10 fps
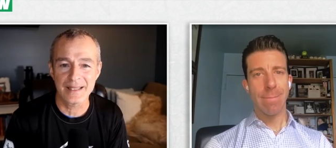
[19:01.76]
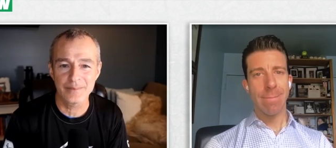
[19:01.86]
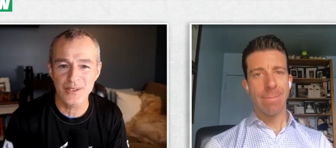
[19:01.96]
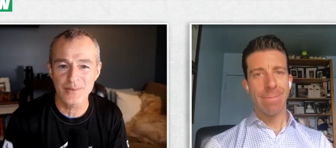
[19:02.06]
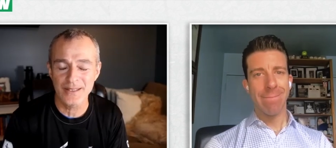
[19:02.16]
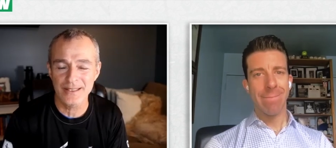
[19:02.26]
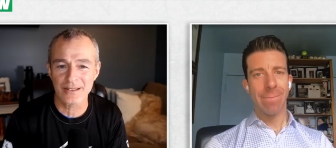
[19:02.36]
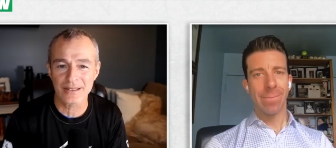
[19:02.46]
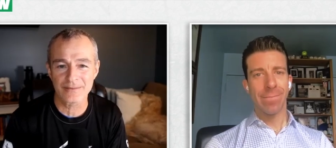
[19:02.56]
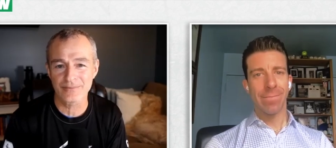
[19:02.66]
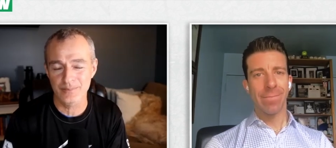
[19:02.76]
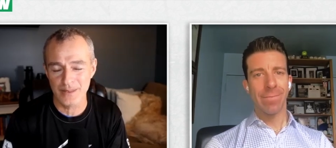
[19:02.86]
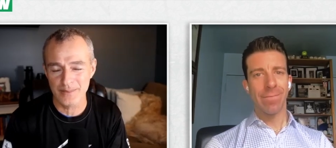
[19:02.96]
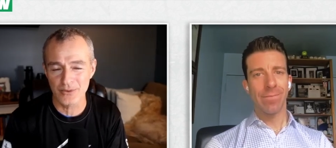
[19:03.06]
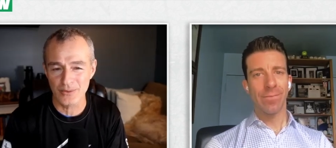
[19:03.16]
Speaker 1: MPPR if
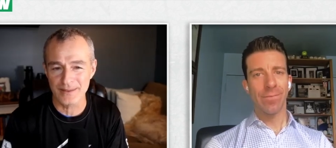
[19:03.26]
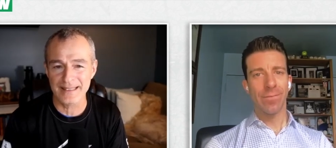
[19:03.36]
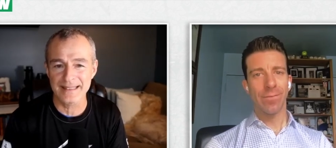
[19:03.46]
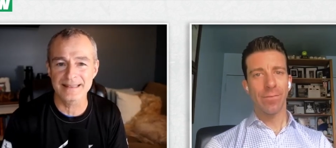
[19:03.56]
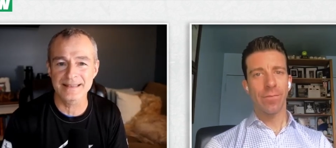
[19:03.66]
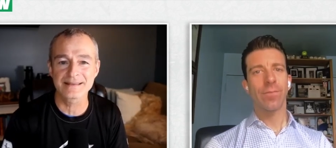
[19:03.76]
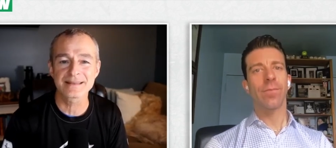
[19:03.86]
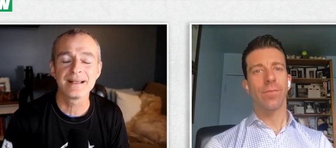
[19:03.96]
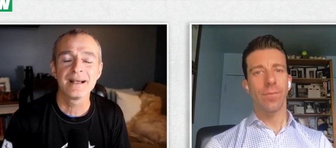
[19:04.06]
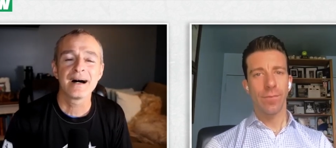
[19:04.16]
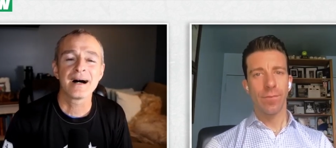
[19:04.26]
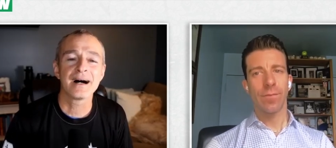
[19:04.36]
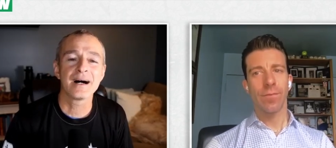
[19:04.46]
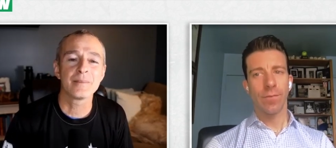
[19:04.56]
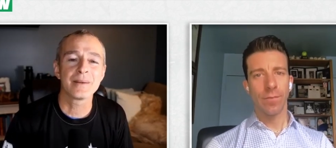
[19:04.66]
people know what that is.
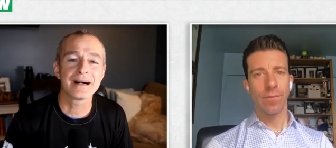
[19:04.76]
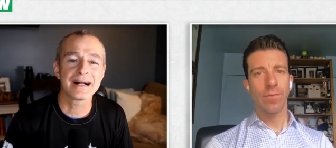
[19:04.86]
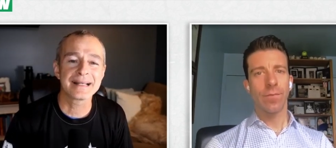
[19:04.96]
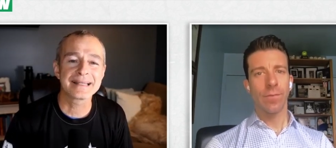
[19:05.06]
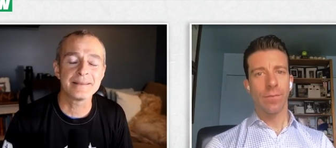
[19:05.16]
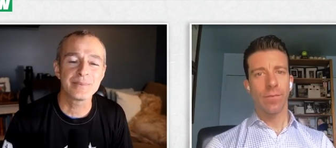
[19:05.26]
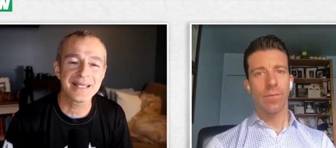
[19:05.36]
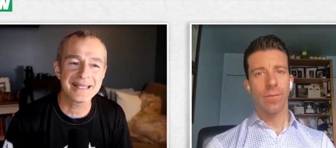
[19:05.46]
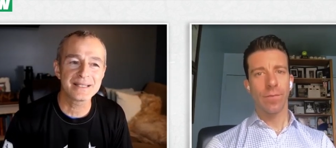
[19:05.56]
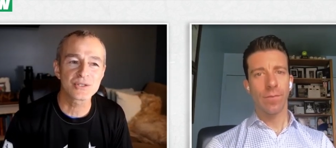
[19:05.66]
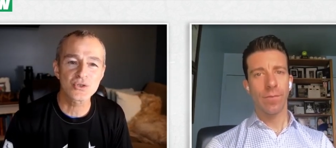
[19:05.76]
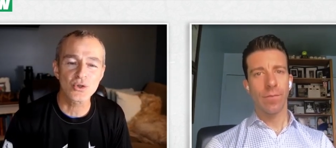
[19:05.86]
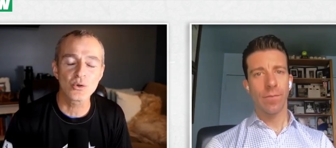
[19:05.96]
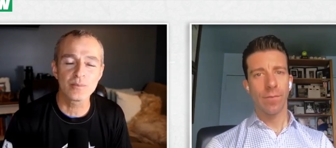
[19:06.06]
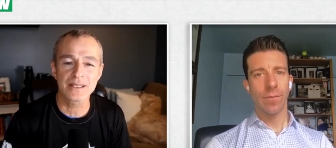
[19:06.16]
Um, I, I get paid
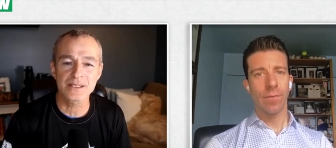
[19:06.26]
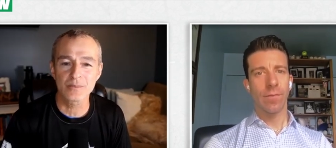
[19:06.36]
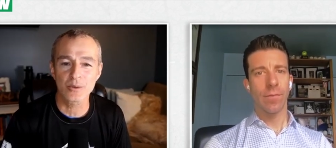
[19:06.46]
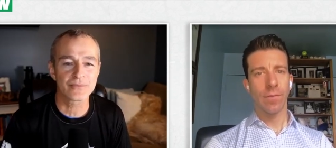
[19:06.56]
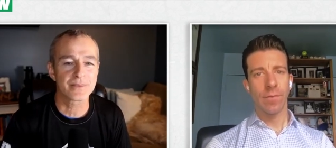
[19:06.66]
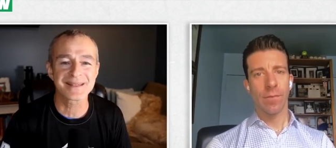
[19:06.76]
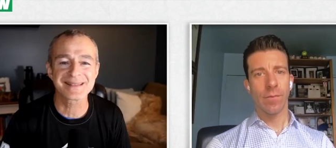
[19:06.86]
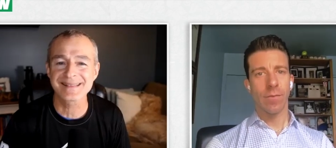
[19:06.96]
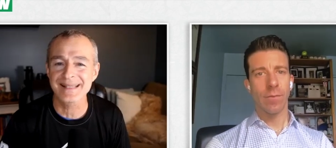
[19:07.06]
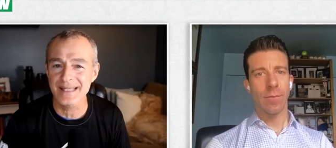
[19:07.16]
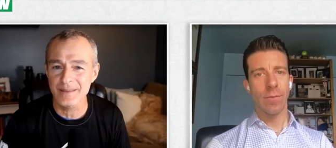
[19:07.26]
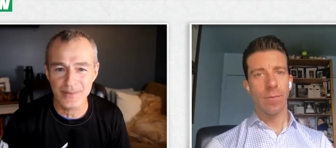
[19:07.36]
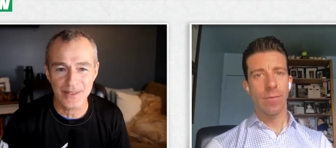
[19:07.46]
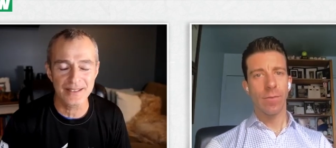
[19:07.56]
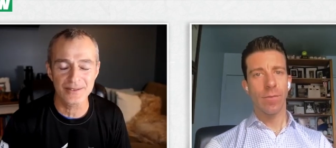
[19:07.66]
so much more from the same
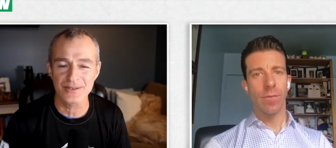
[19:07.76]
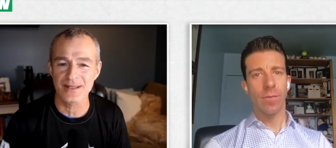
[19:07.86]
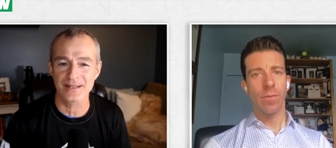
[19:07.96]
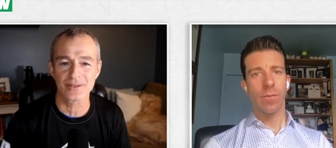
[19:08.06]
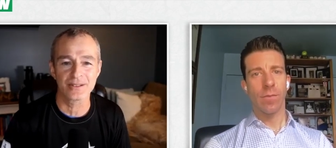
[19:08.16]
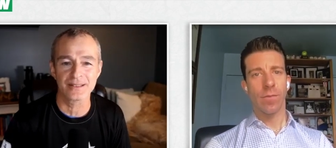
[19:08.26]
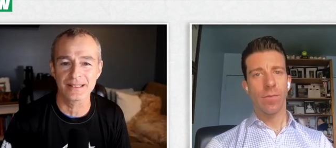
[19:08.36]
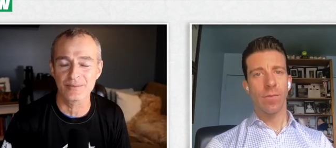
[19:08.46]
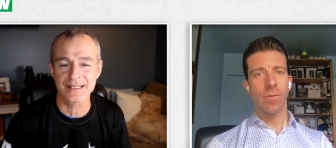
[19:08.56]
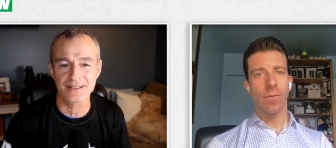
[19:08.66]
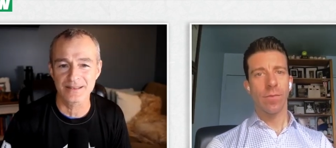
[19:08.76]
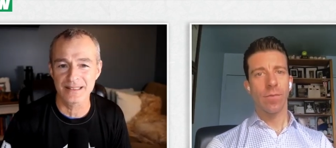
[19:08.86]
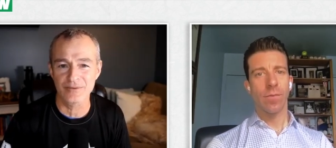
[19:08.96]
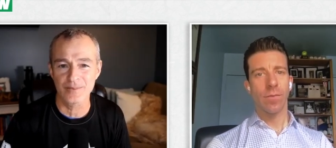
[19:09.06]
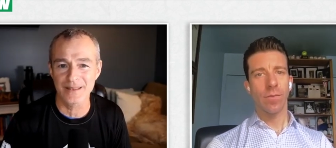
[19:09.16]
payers that are cutting rates on
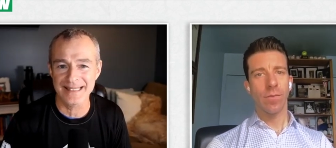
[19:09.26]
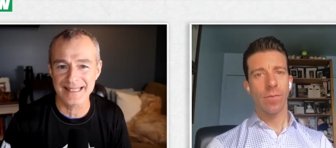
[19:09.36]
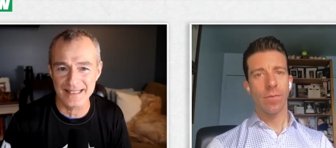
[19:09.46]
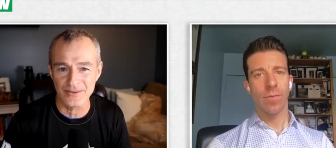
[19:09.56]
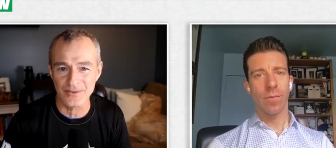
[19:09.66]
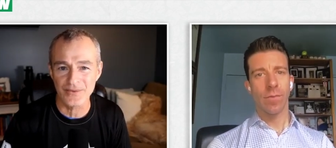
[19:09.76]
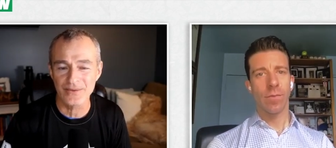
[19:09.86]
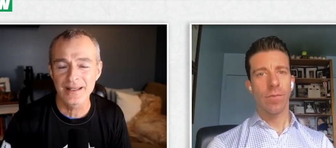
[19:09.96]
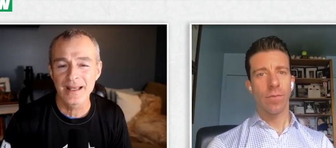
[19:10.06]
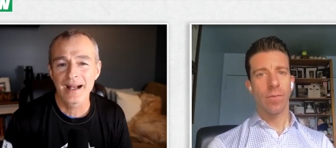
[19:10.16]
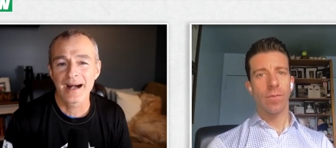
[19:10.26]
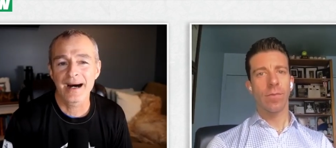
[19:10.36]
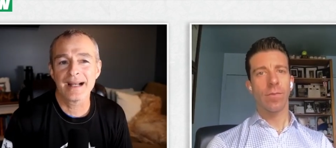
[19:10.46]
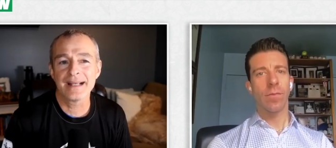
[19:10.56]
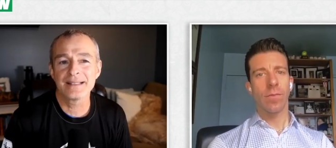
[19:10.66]
everybody else.
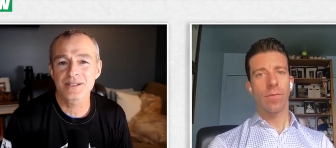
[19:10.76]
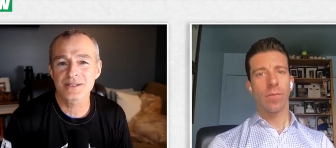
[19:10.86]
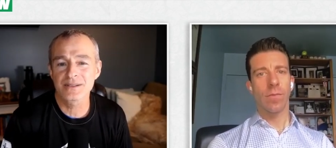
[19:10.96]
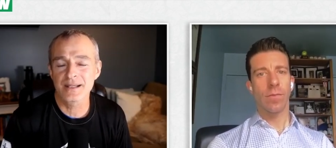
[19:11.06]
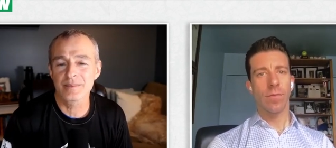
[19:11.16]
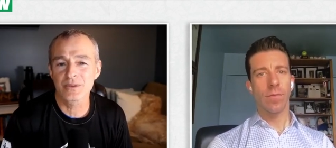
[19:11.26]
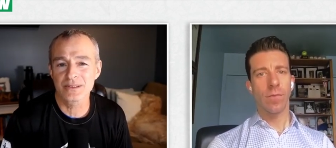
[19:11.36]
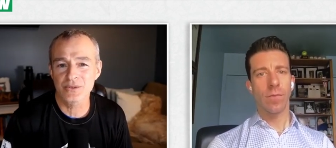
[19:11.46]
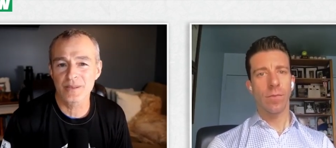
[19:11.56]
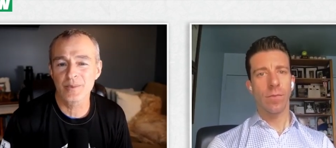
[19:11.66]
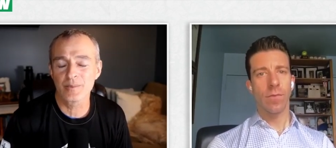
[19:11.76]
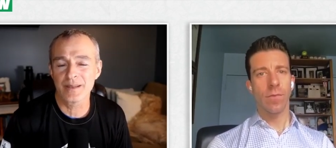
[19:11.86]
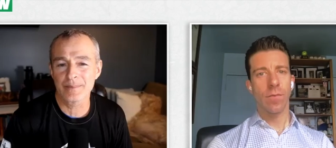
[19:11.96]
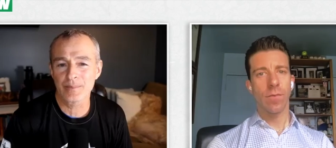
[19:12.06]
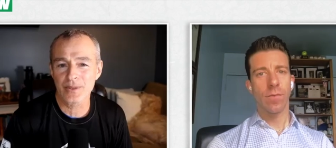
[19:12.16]
I just double and triple
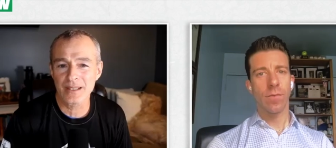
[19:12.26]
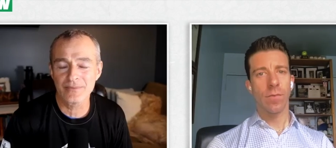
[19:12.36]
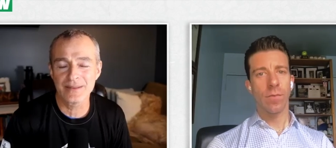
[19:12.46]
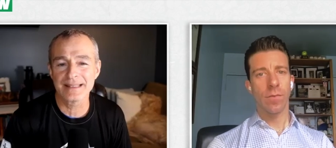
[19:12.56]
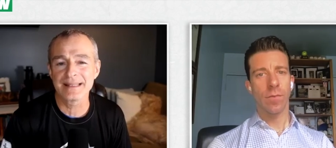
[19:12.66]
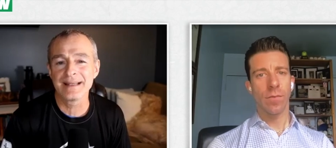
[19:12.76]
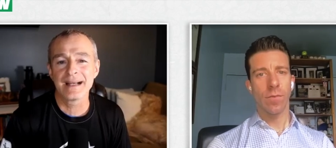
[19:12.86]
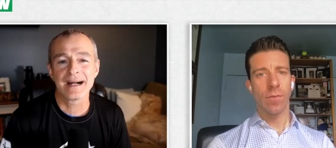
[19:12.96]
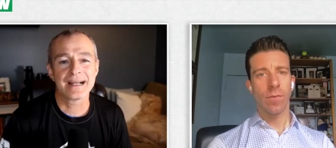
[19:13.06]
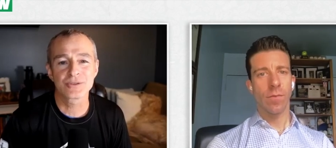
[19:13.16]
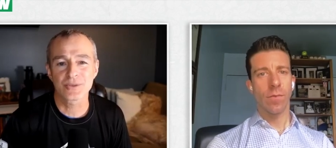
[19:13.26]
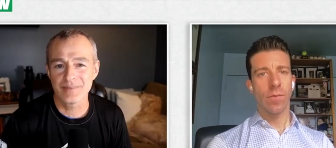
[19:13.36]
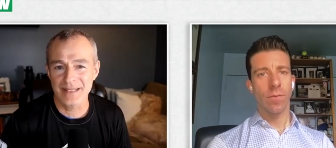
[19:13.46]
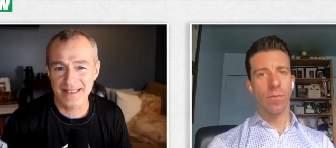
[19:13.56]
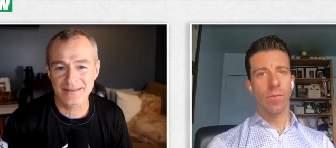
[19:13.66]
my profit. I
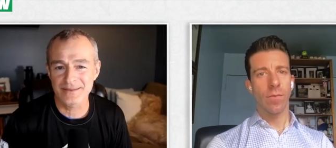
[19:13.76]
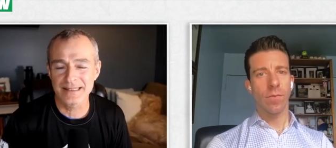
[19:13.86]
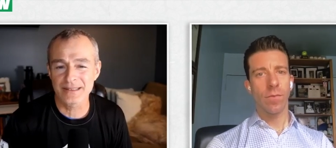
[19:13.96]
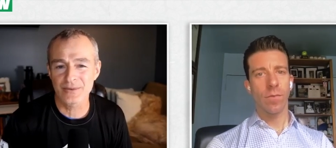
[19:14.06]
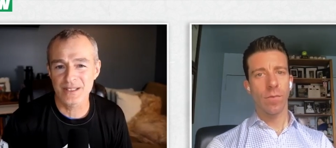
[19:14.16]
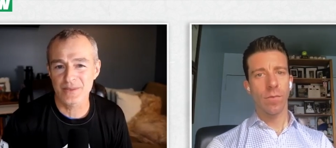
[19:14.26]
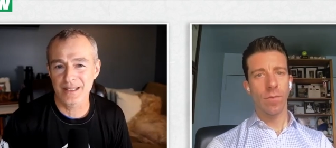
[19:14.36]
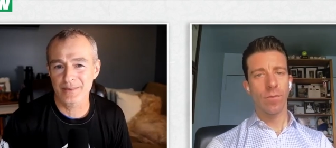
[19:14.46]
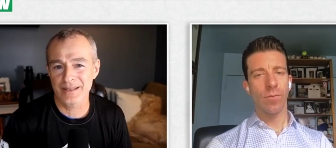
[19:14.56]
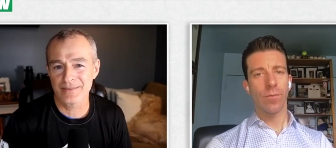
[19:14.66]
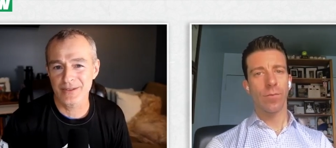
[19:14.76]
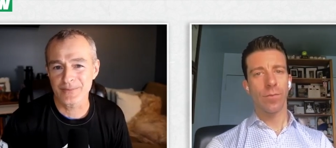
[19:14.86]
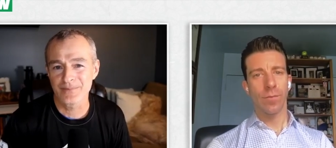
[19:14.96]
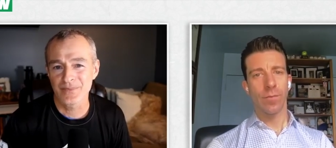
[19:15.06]
dramatically increase my revenue.